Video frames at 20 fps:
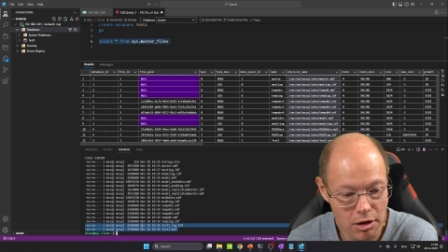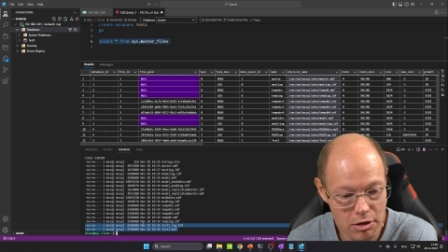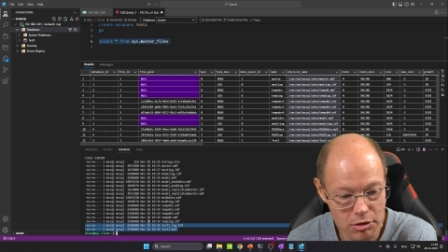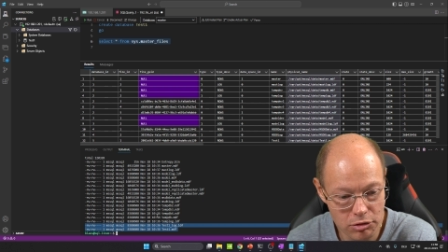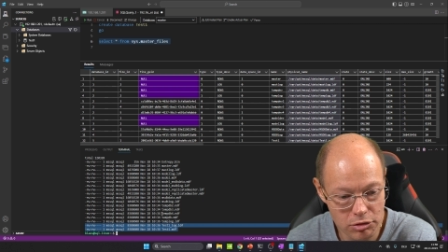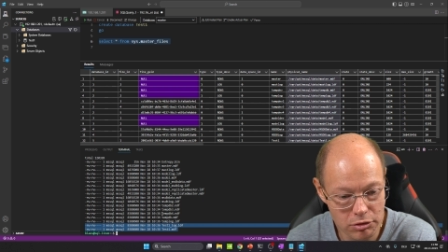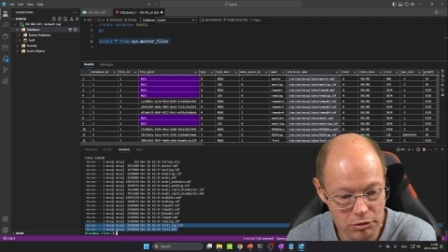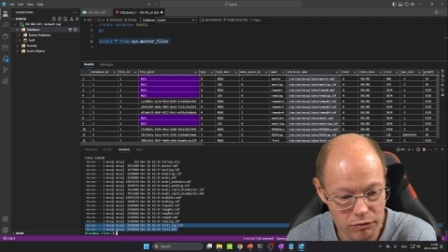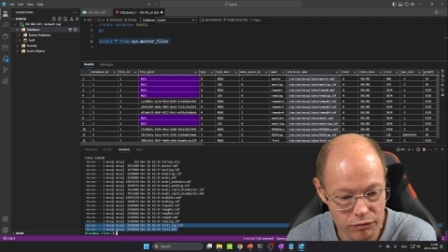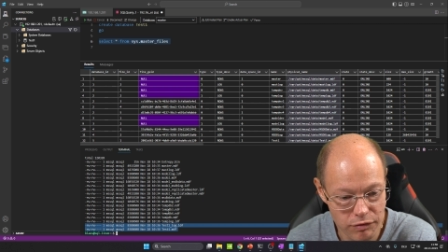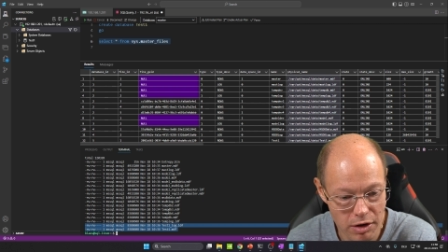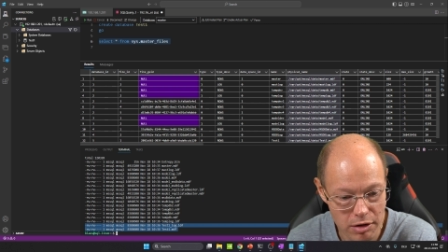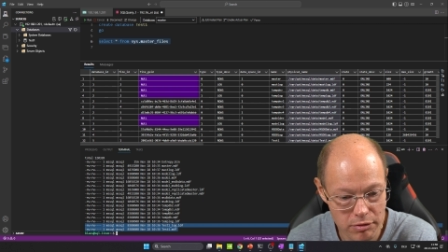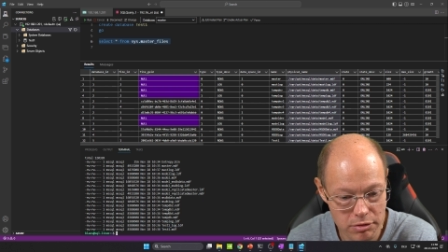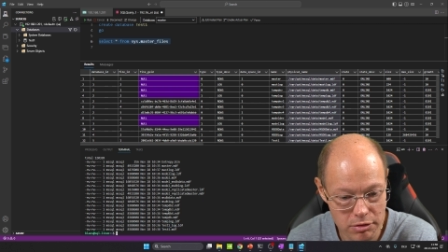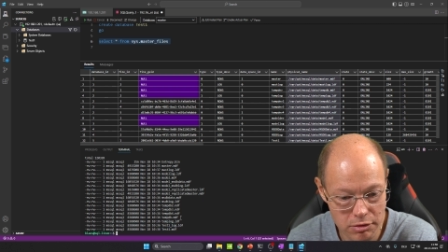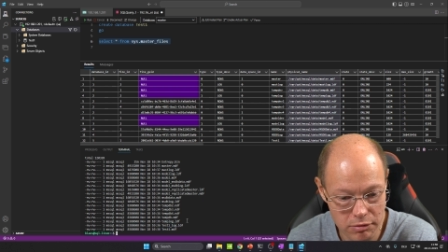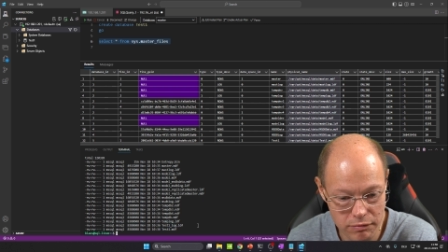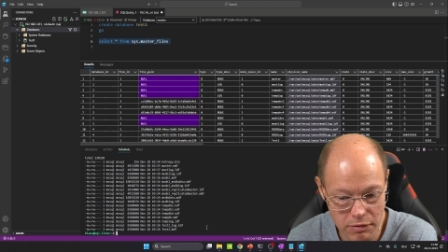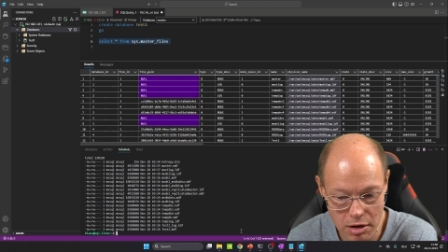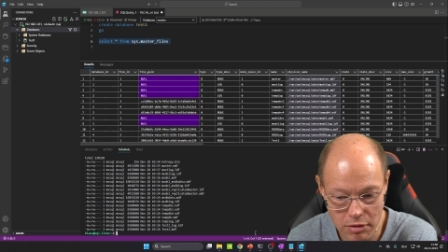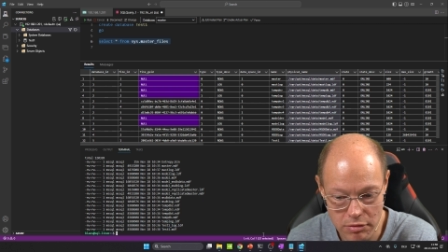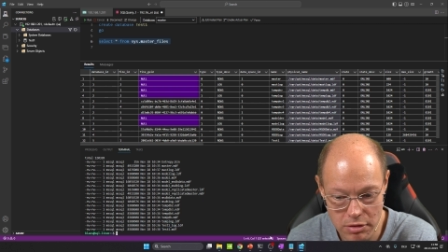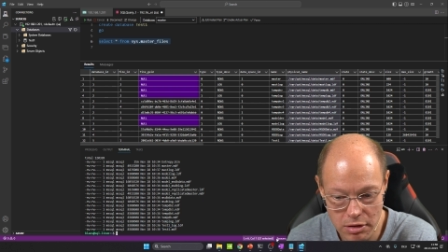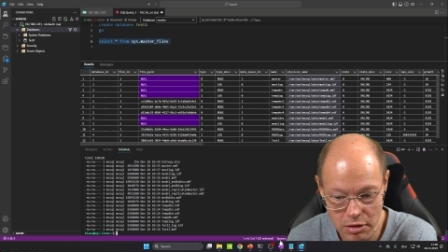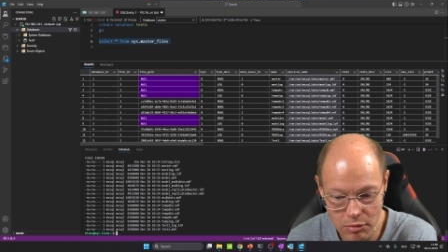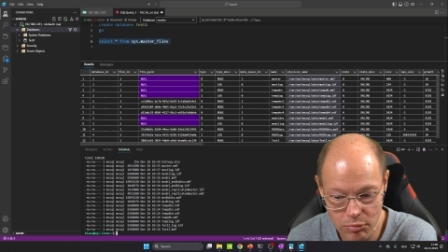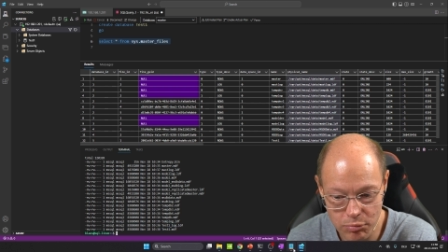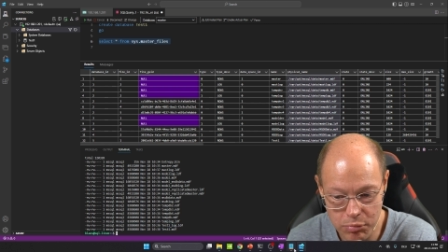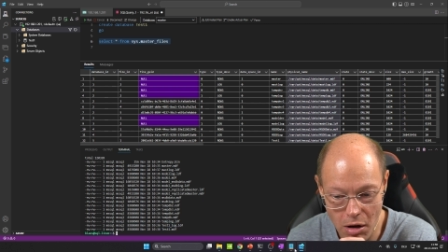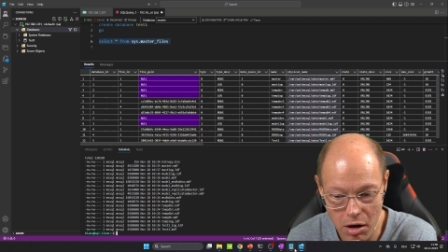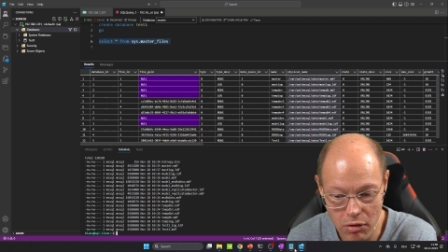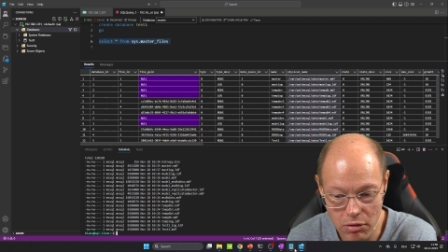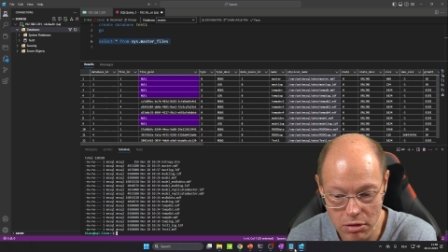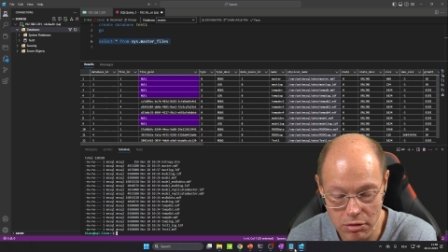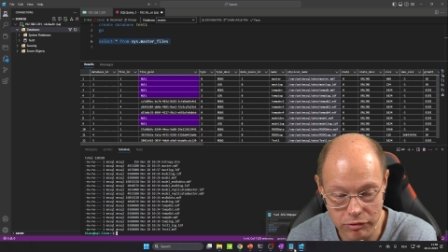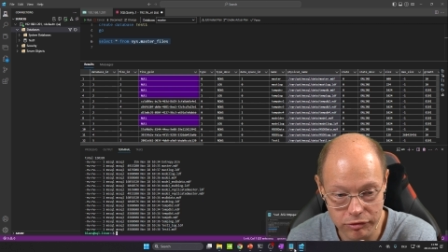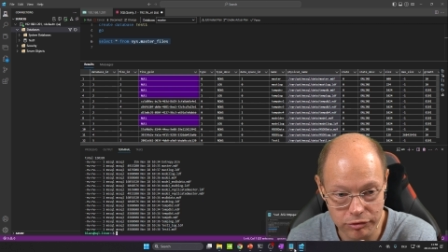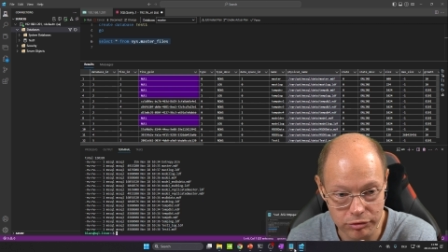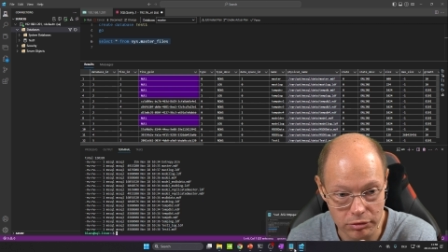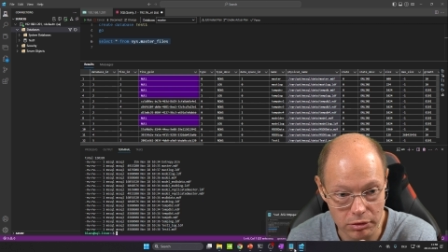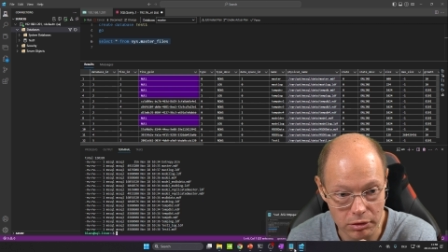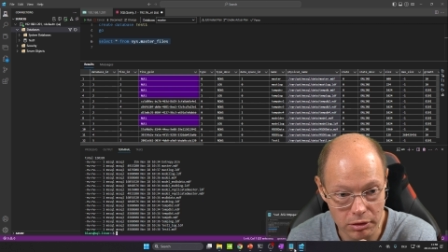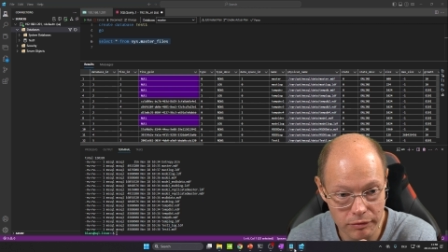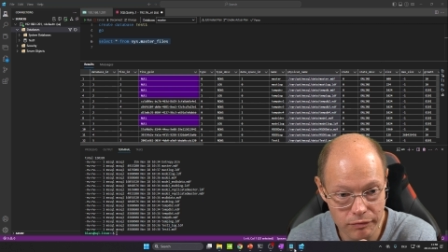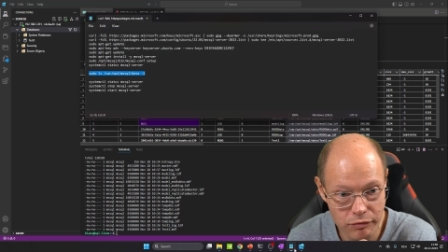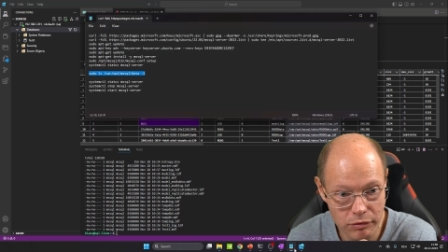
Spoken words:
So very, very powerful.